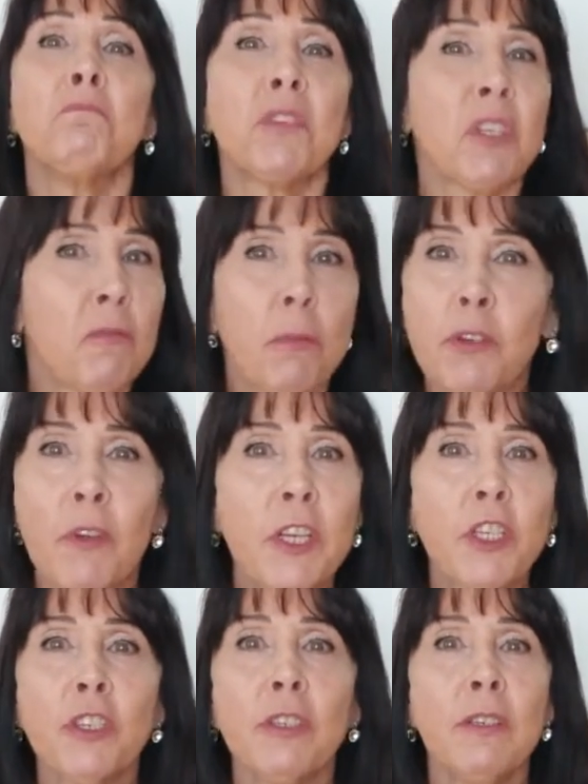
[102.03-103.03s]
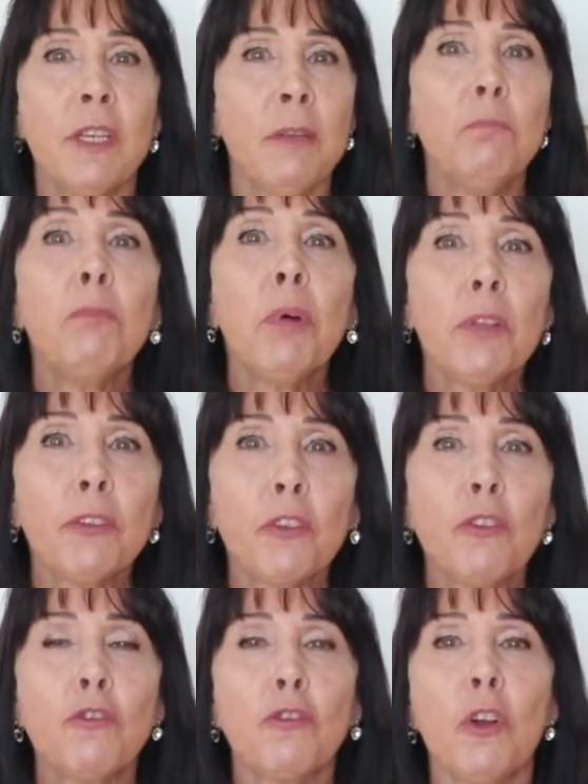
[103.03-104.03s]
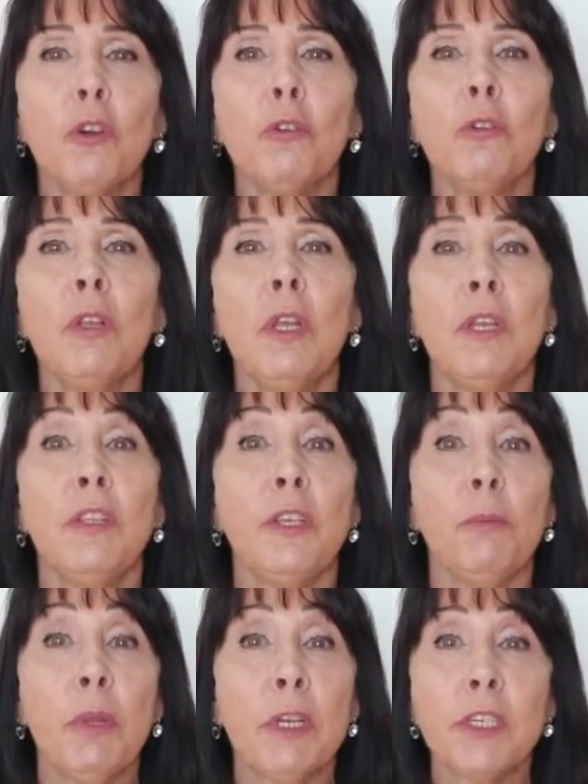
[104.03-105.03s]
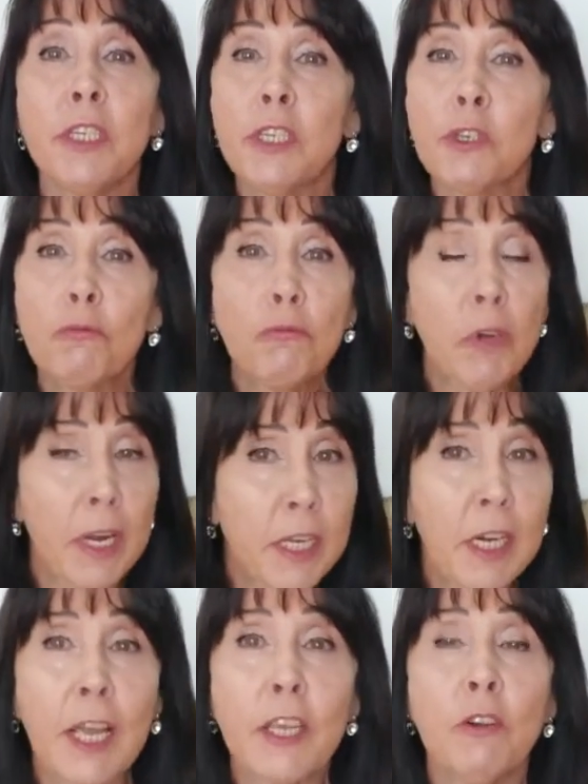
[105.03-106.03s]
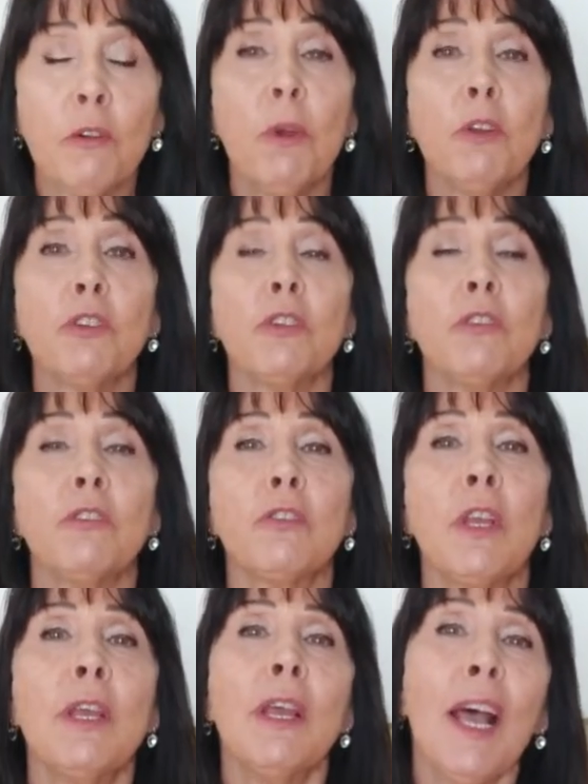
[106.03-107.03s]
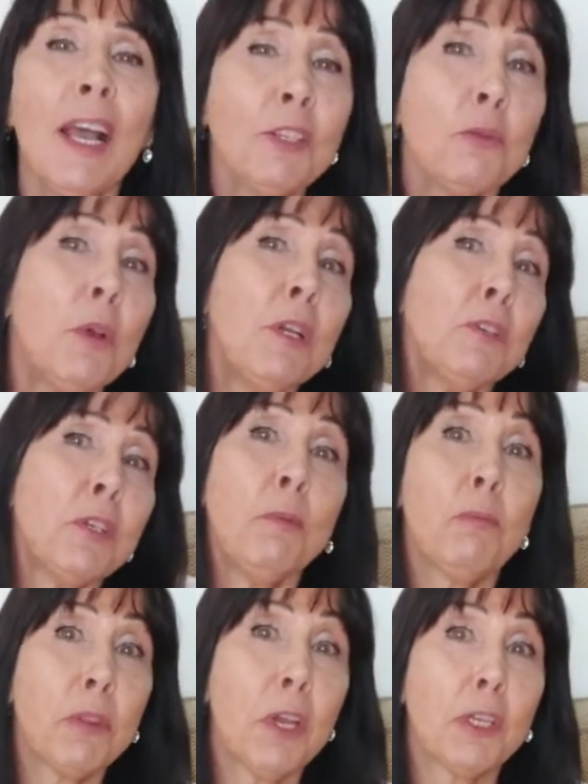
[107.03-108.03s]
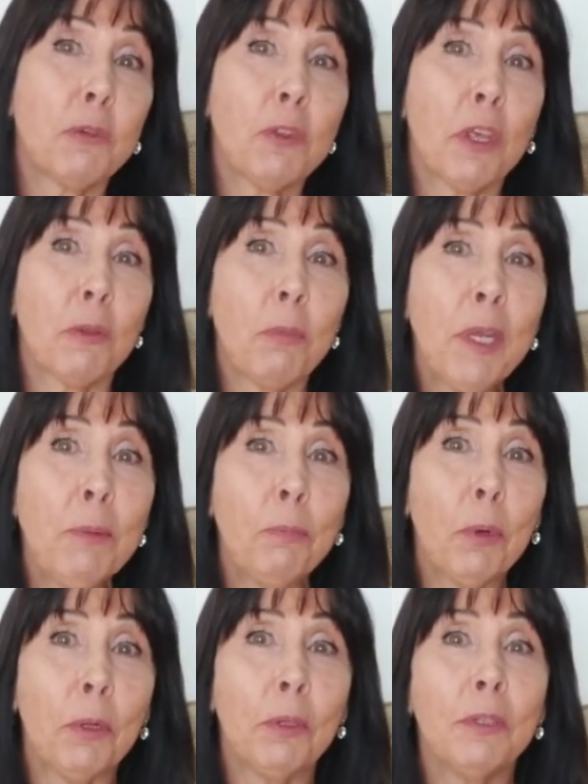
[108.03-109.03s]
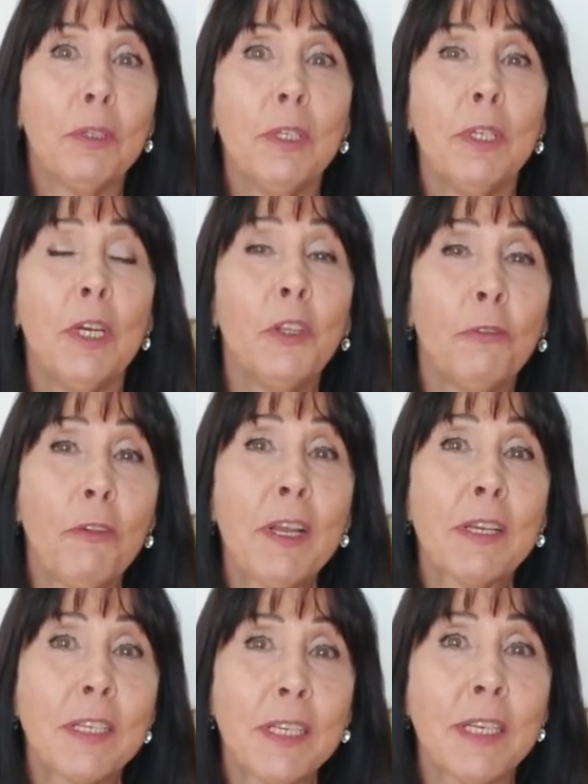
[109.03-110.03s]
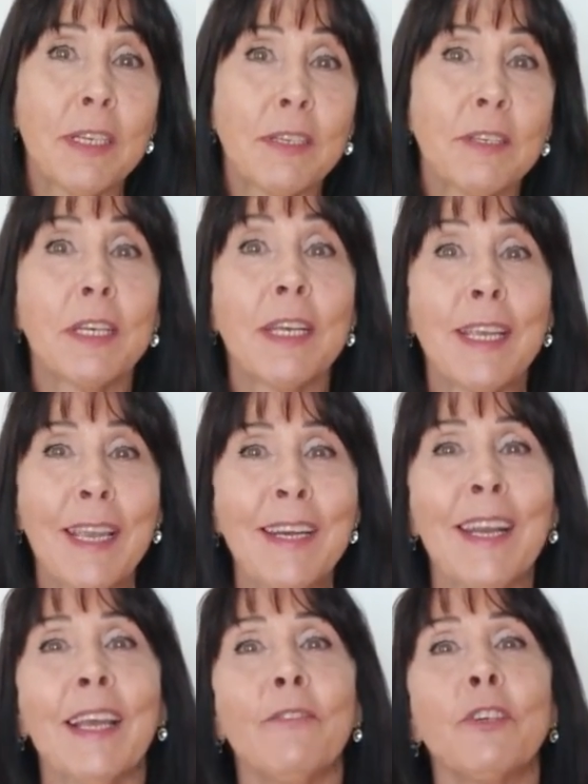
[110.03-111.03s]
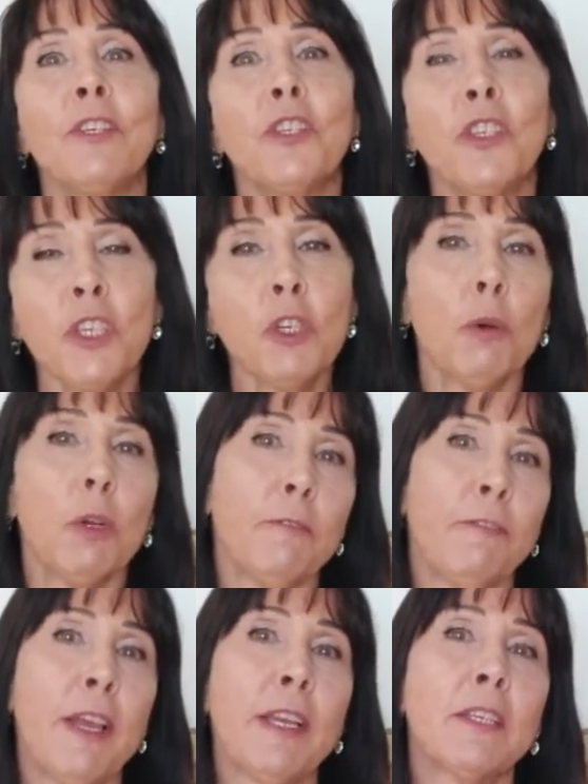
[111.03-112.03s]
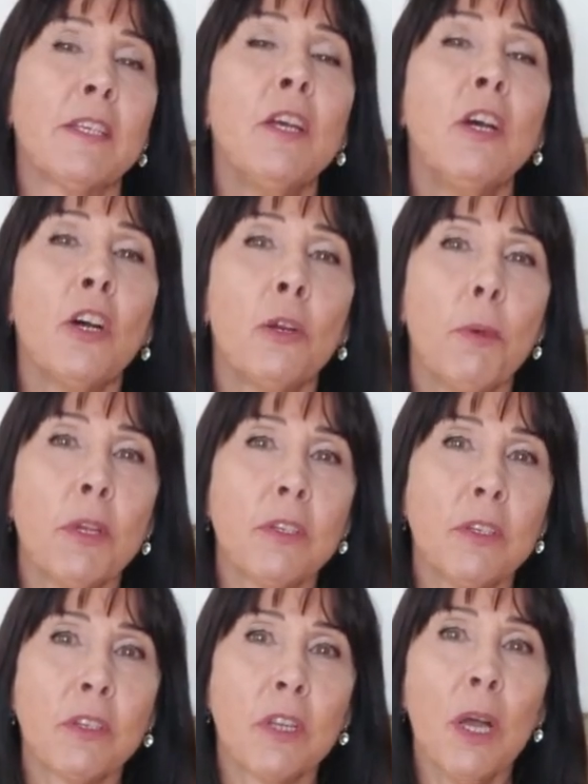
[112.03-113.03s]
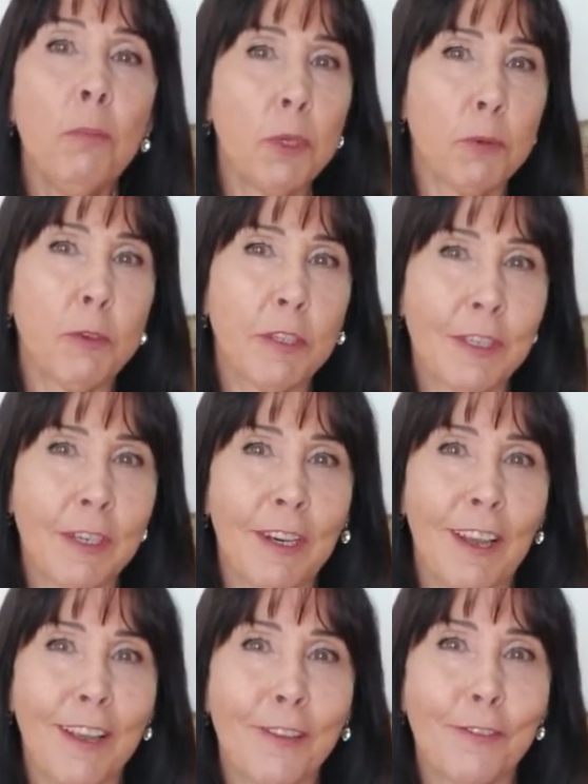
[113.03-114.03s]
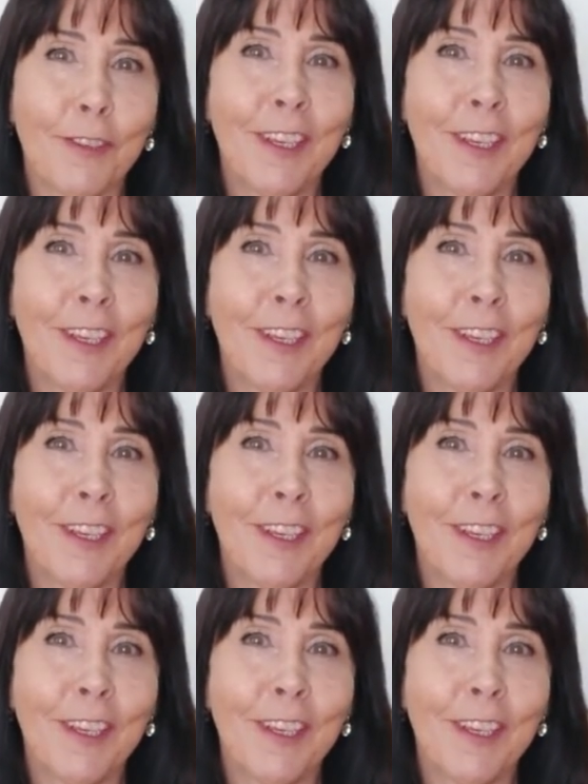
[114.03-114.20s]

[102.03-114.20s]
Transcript: SelfMotivation, impulse control, the ability to regulate your emotions, as well as empathise with other people. And the fact is that it can have considerable effect on a person's accomplishments in life.